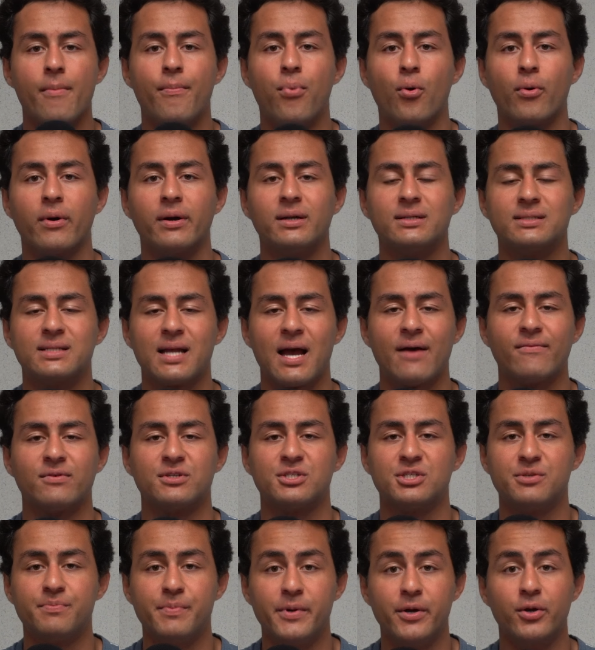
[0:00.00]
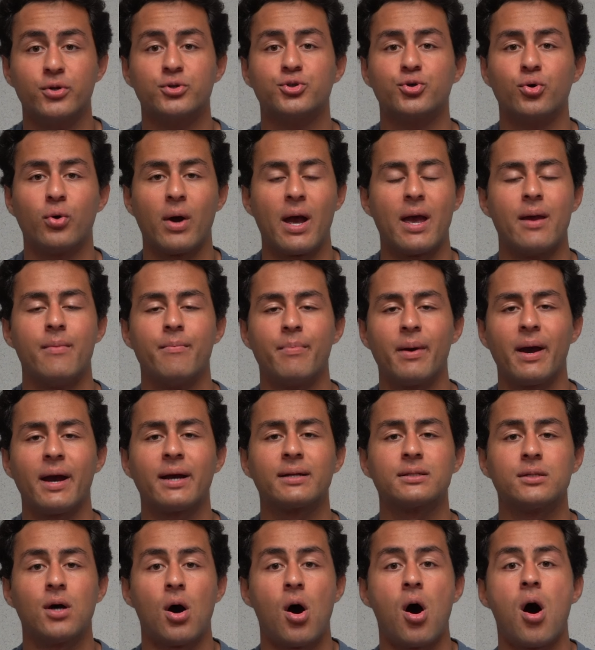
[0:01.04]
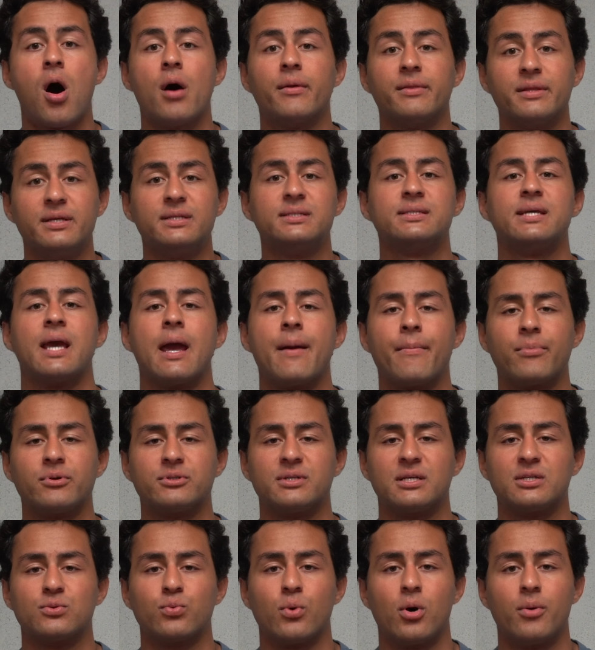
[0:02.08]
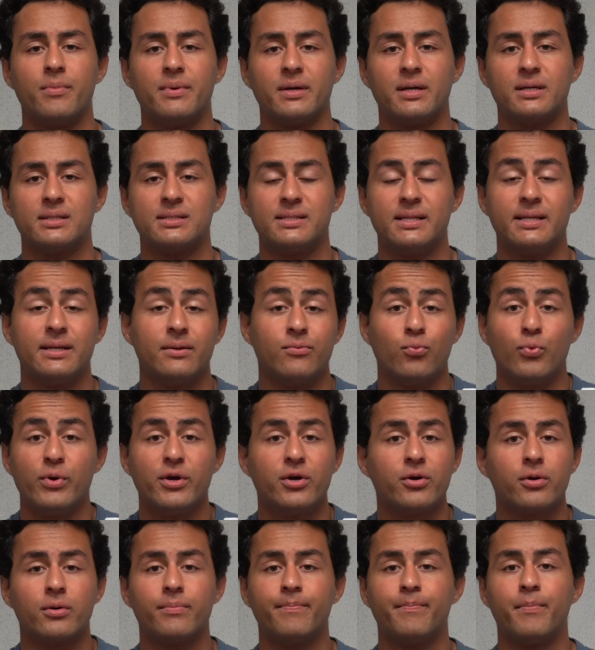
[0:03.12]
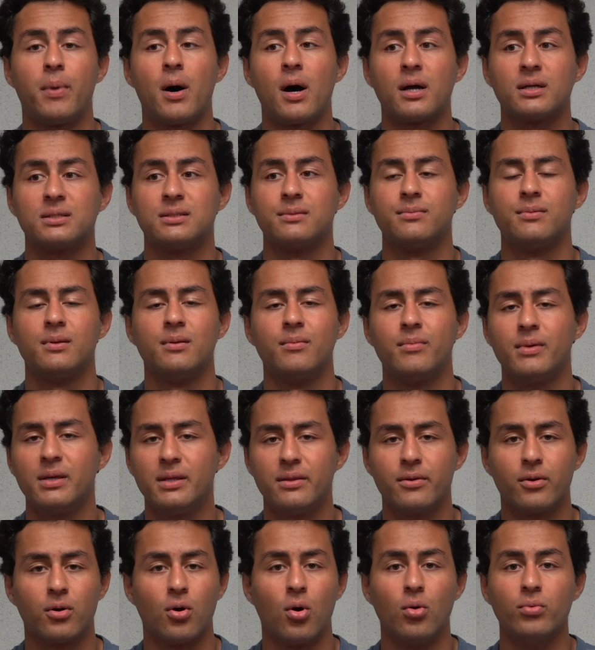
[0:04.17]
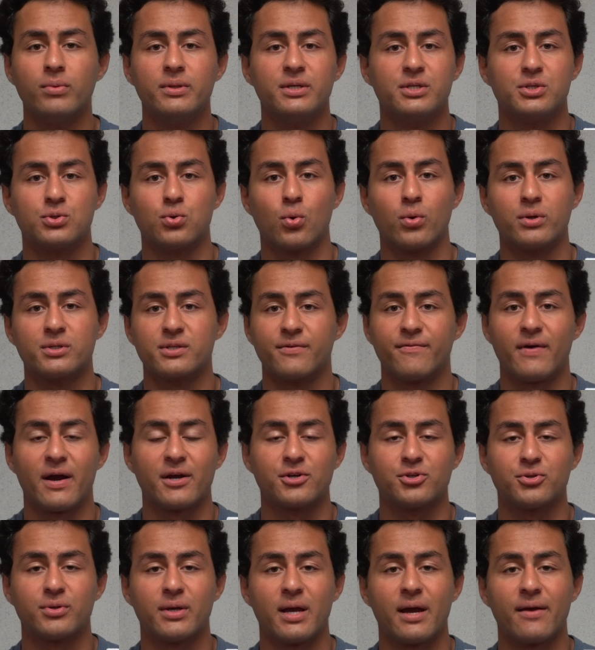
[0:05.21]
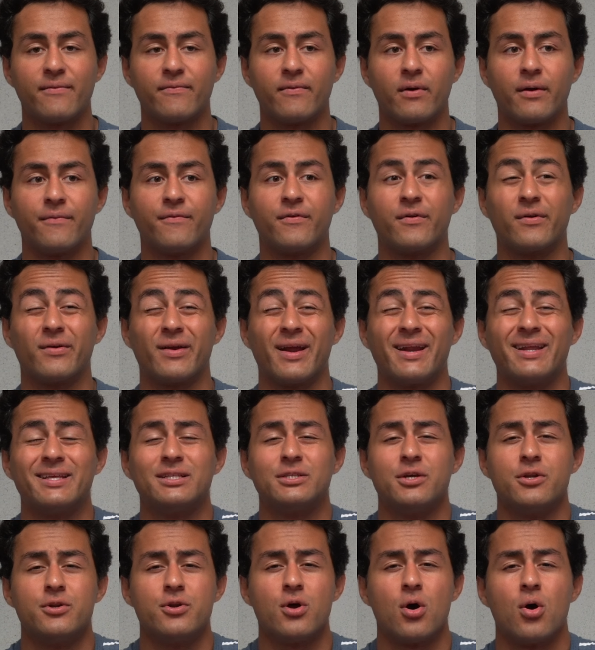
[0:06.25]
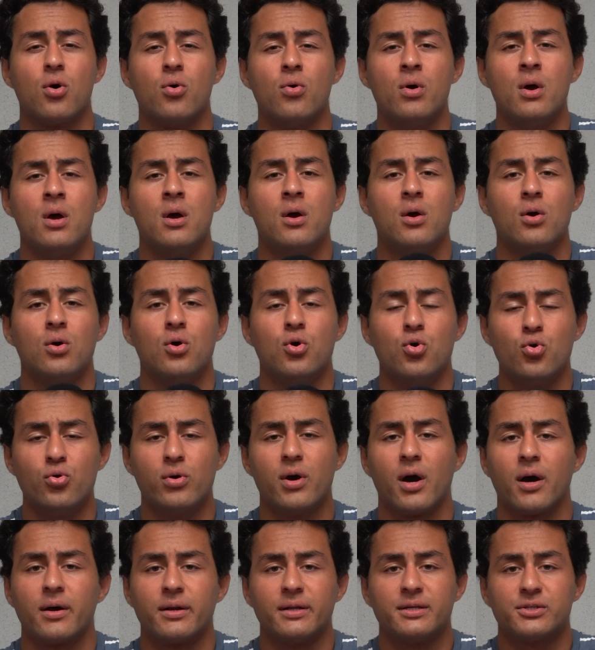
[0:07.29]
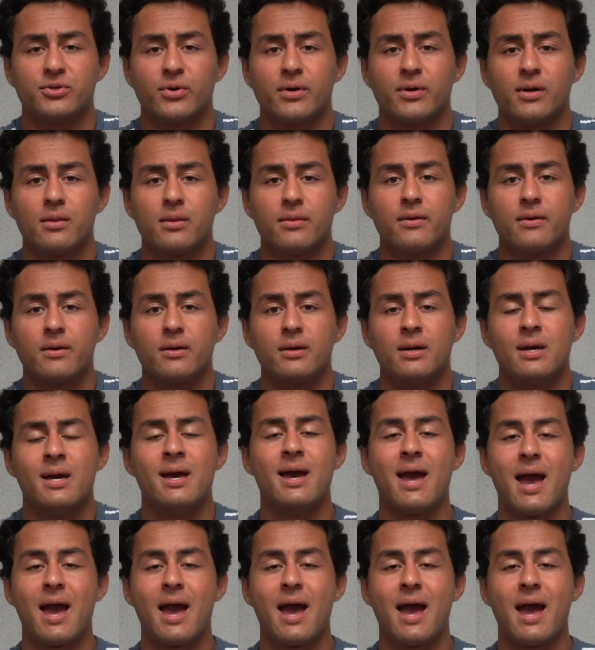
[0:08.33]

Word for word: important it is to have a spiritual impact on these campers as well because they, we could possibly be their only source of actually ever, ever, getting to know who God is or anything.